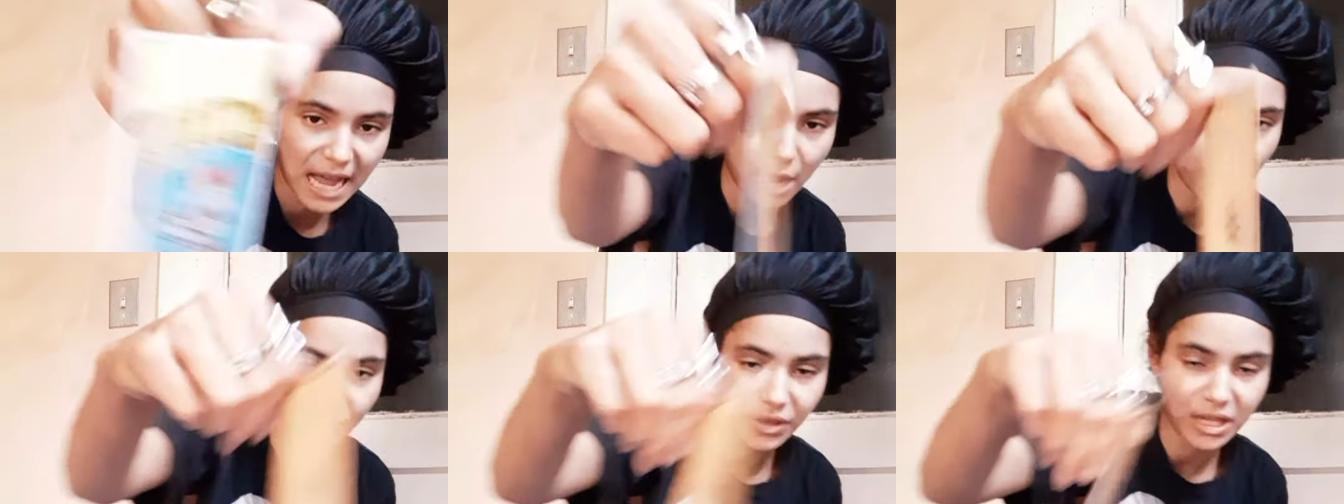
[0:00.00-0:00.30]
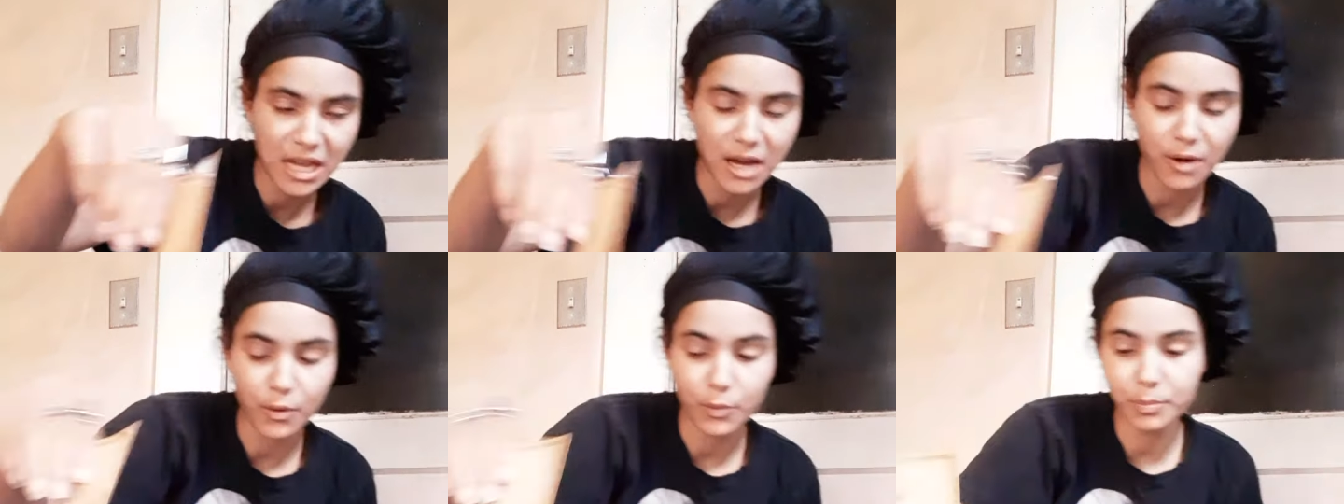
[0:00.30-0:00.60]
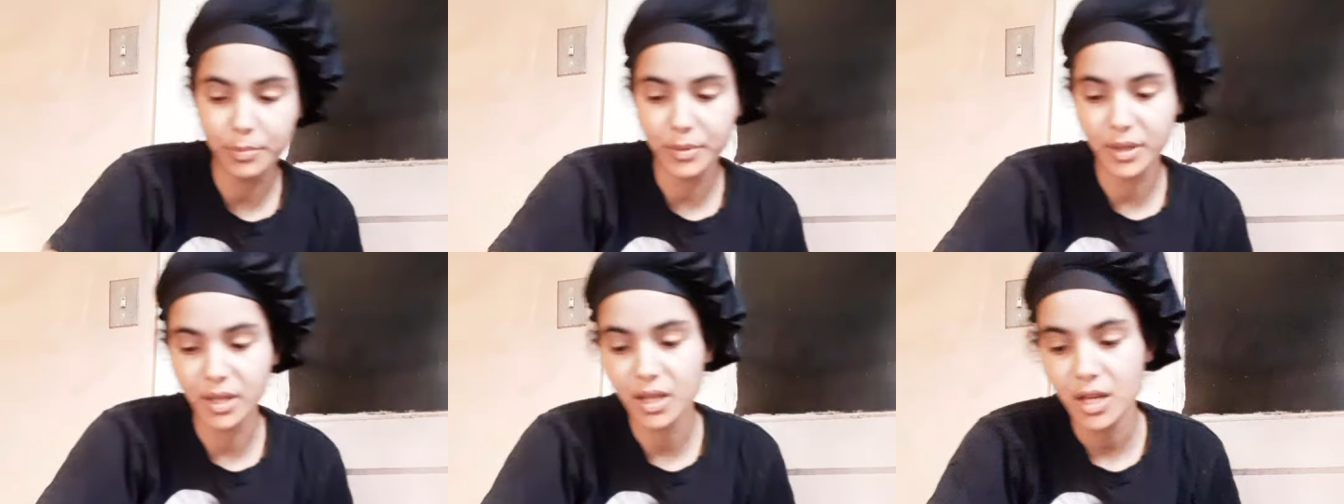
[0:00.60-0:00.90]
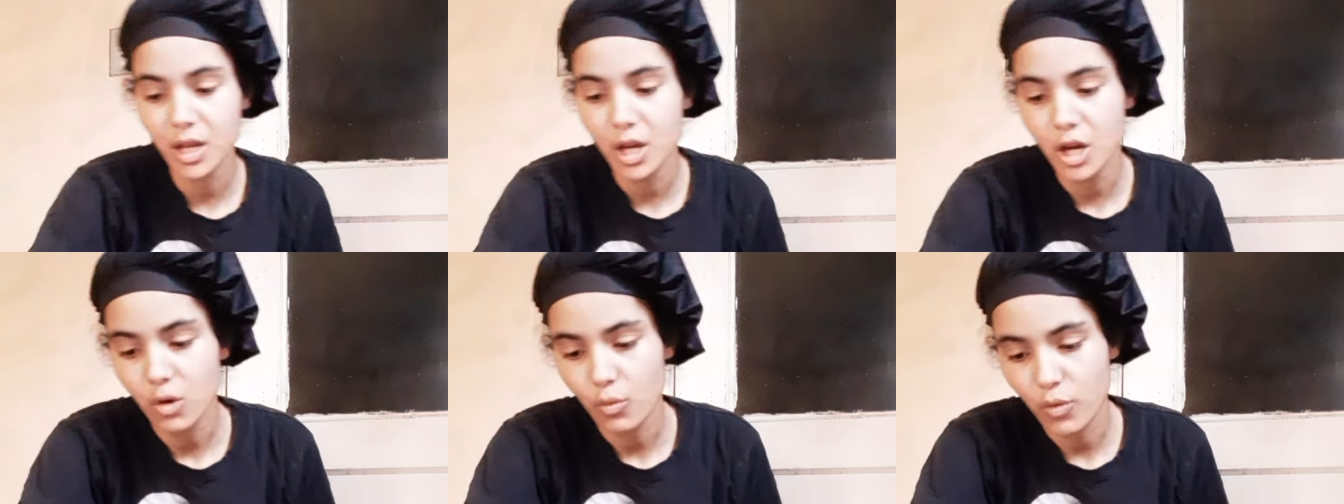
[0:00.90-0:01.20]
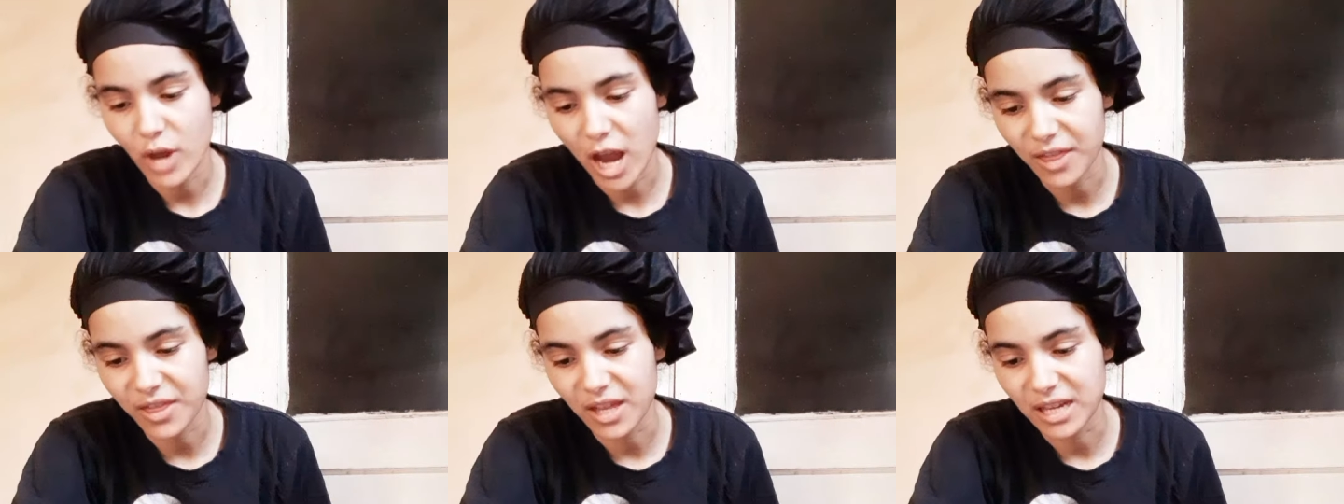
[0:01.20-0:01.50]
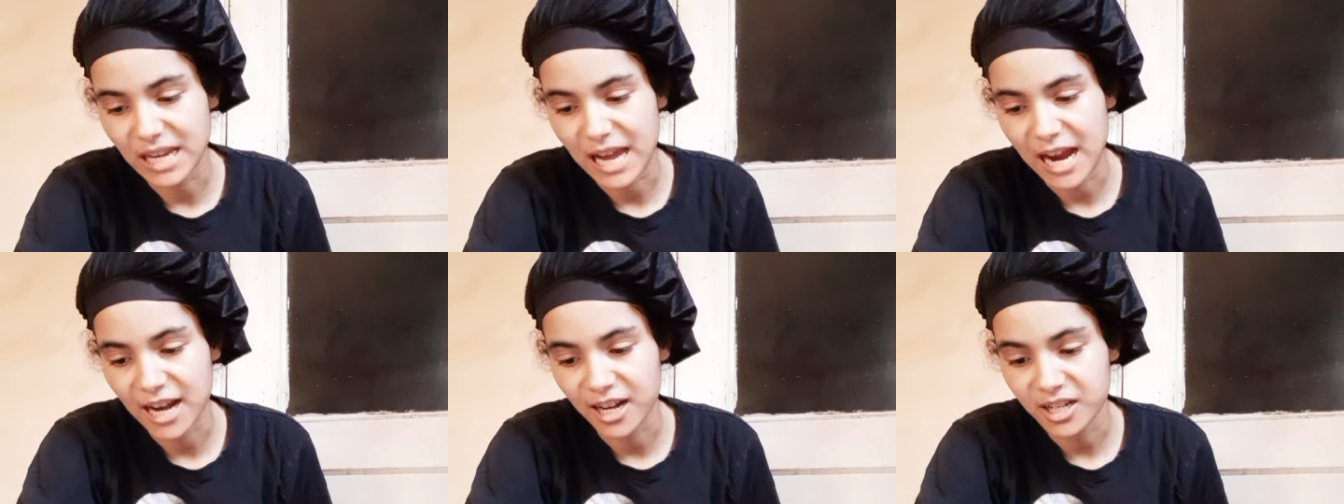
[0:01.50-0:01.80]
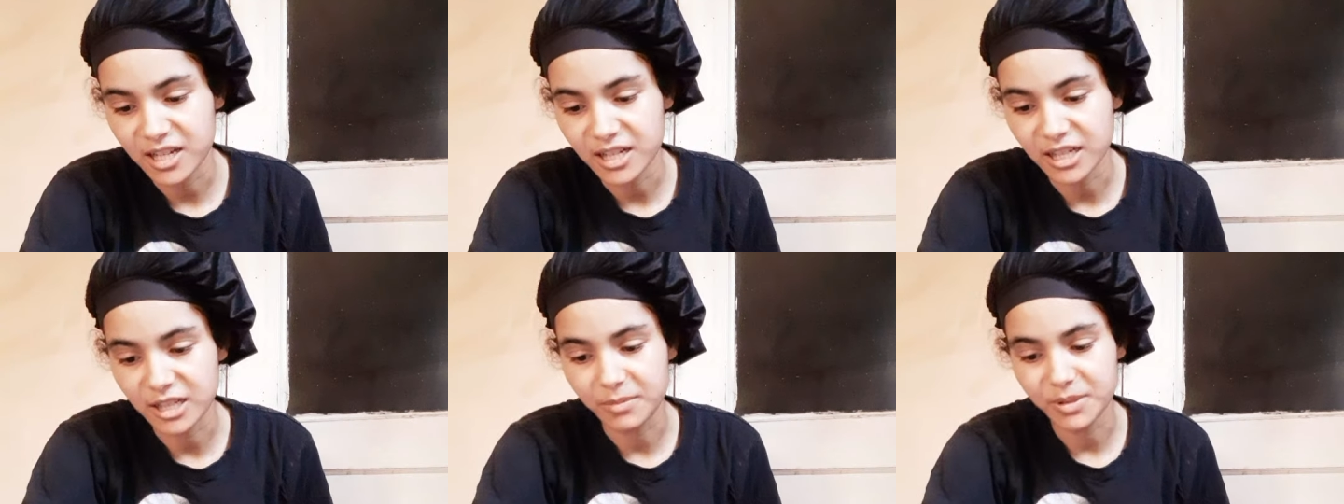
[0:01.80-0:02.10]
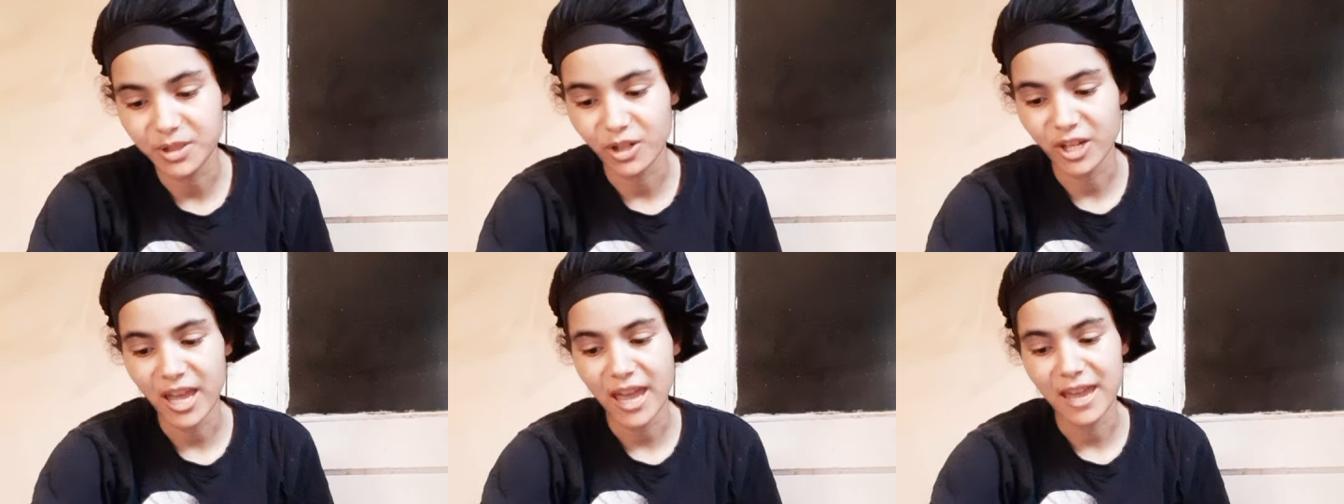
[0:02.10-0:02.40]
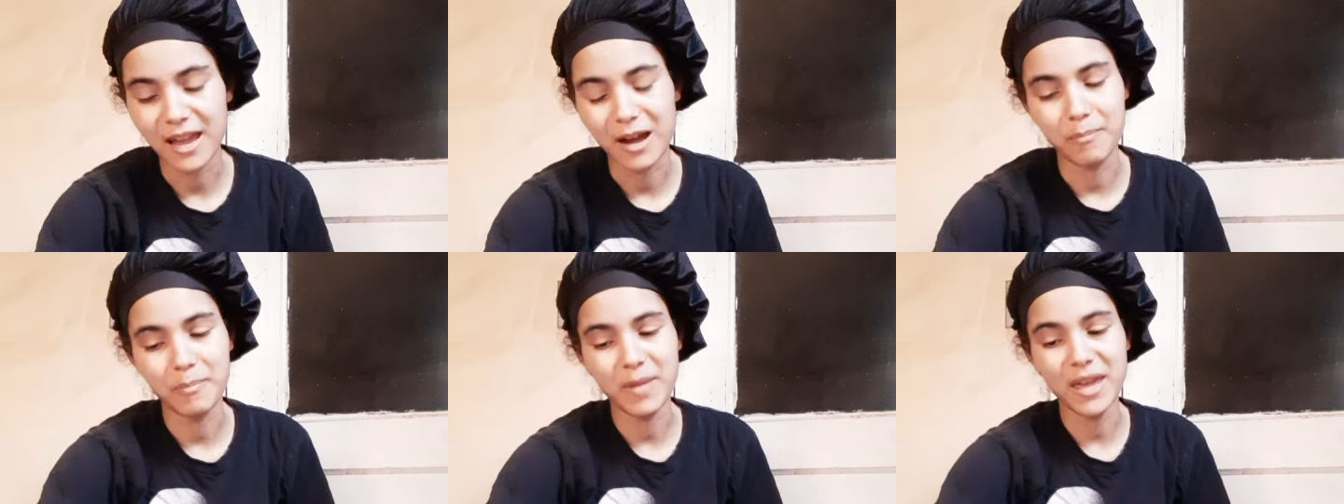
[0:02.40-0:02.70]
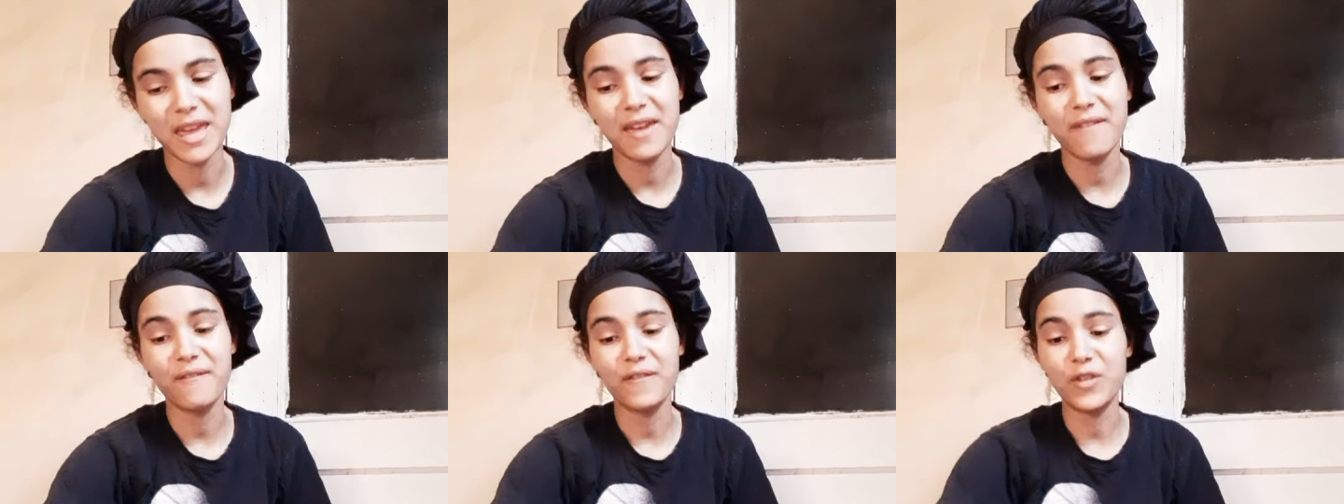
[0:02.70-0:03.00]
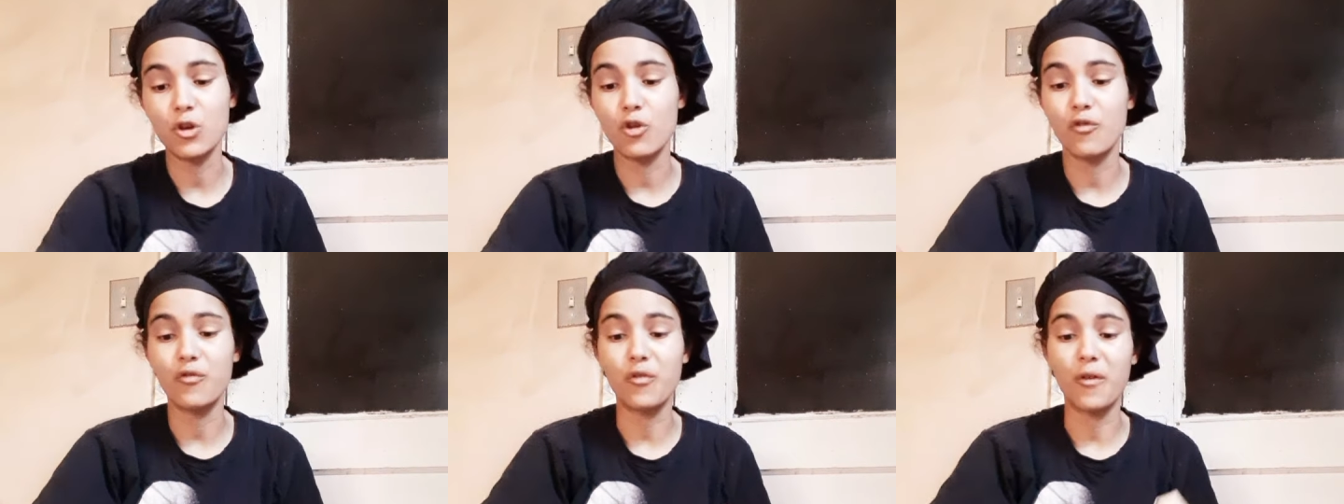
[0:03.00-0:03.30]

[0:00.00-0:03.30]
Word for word: out in the open. We got the Nine of Cups, okay? A man feels